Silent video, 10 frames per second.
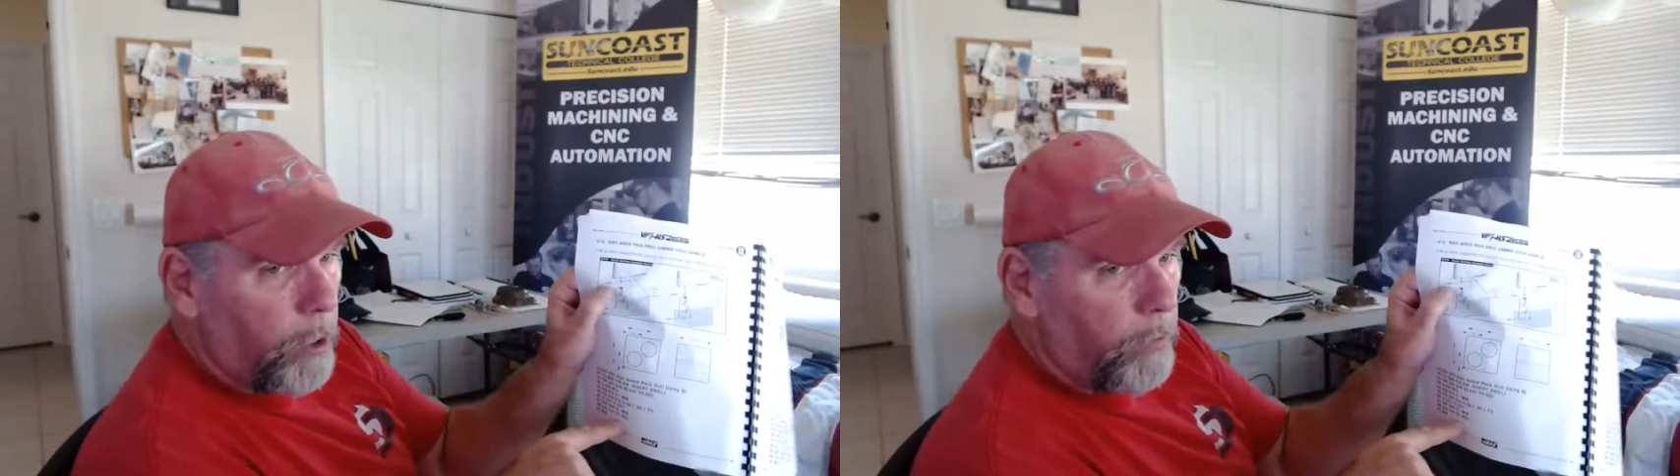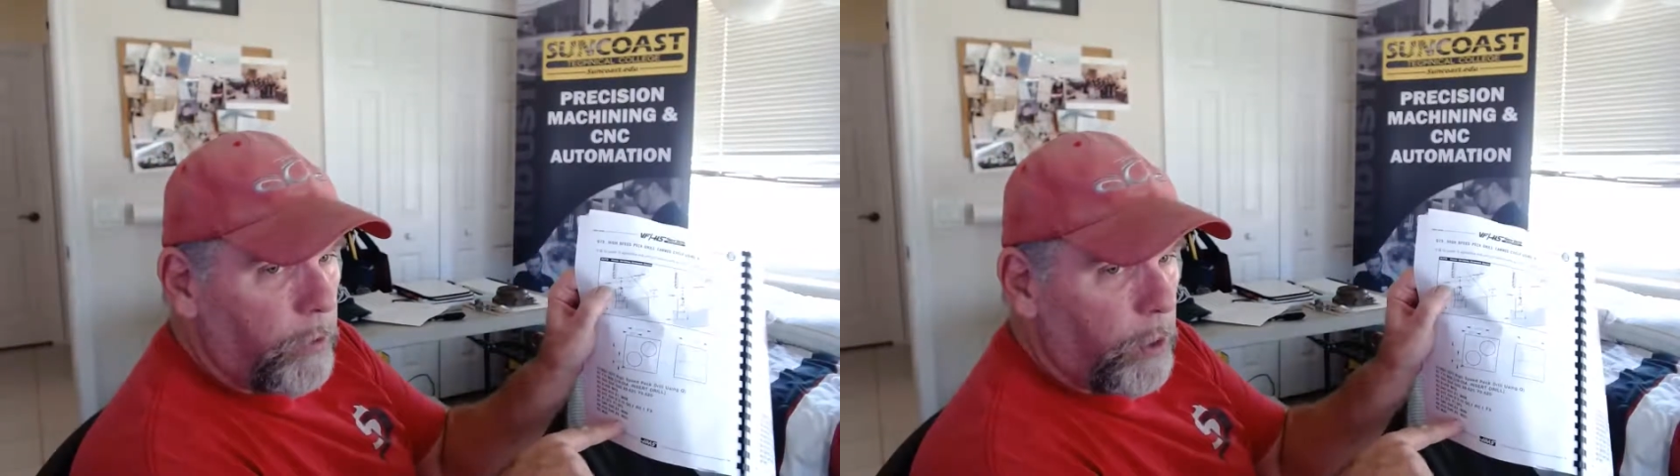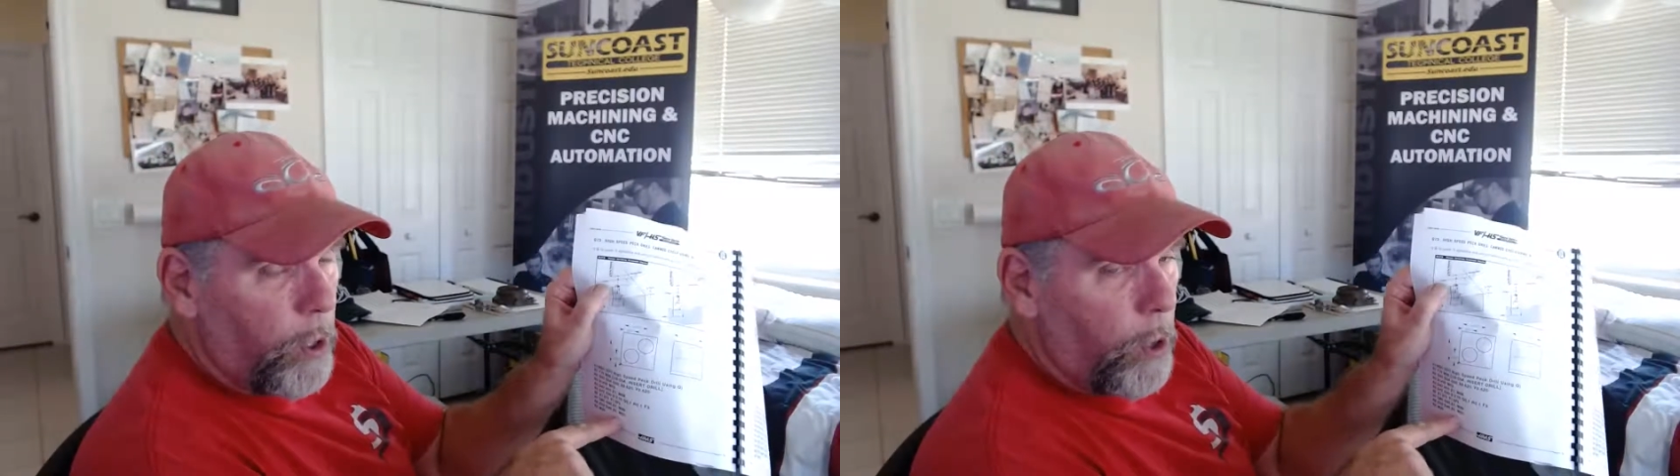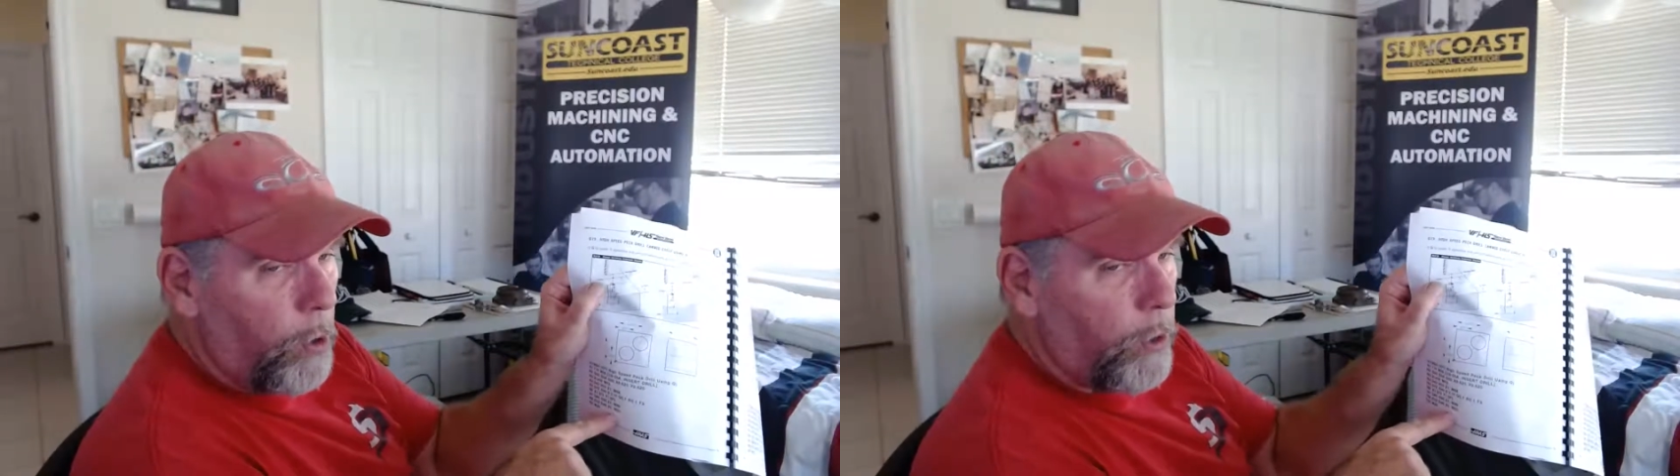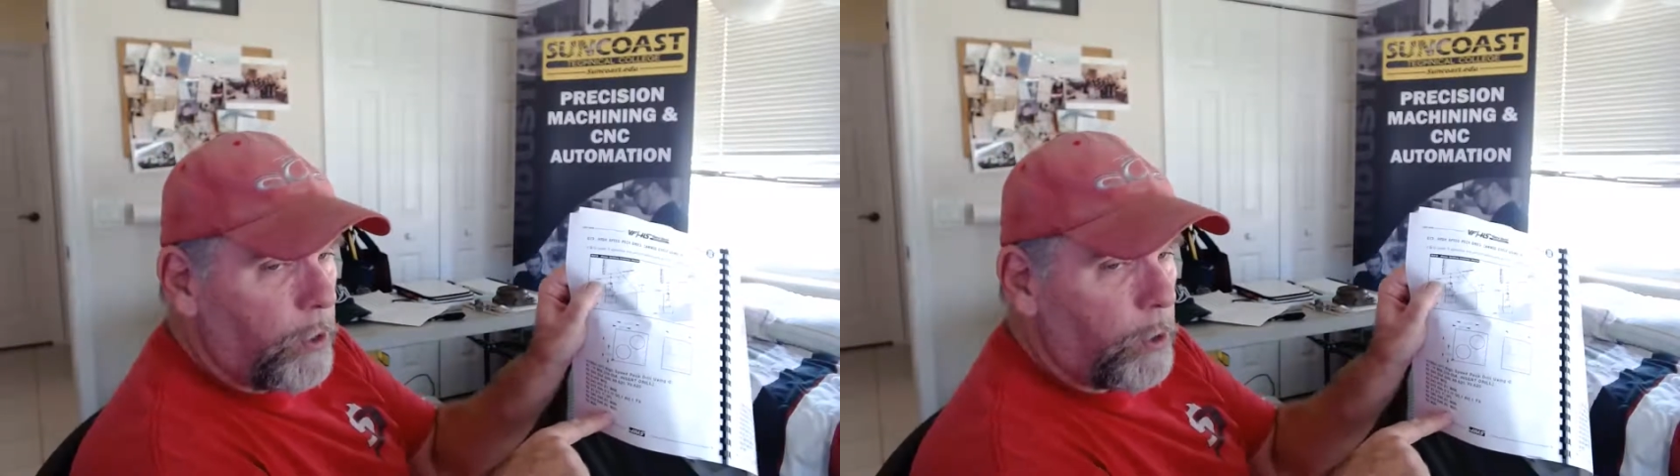of the
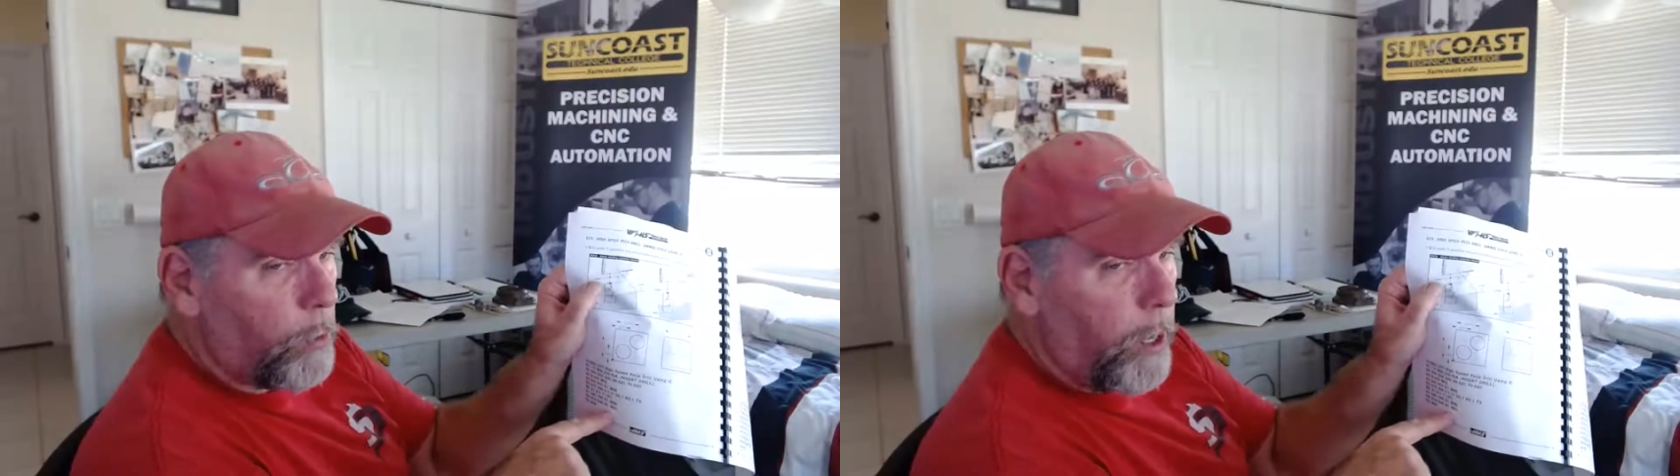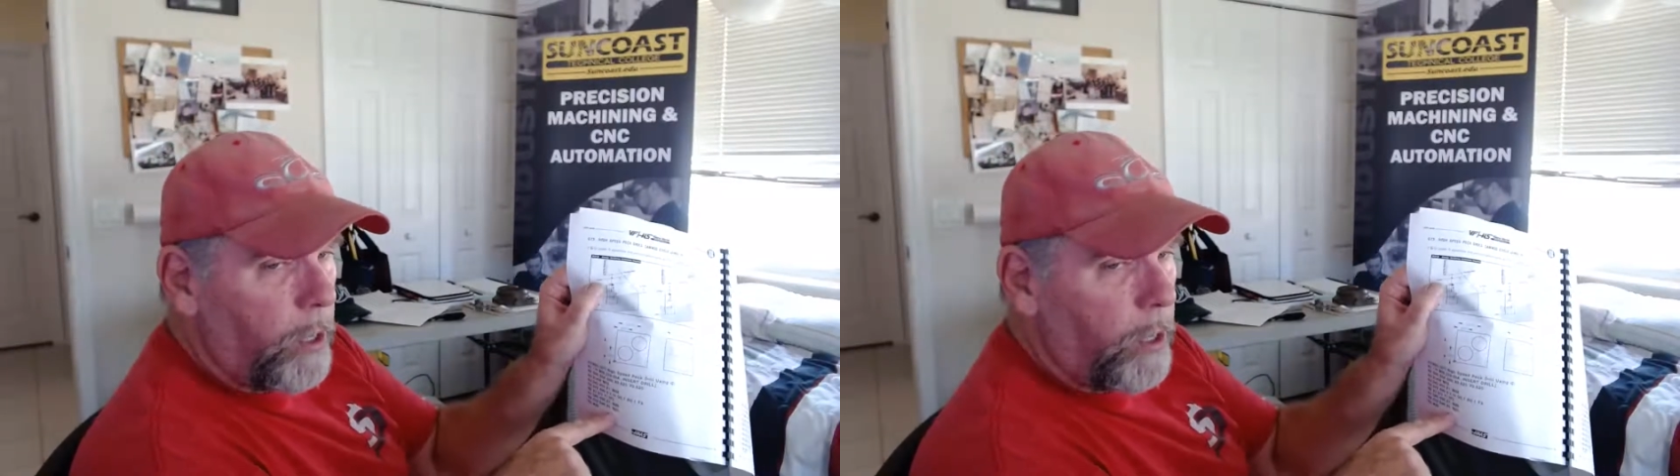code, this is what I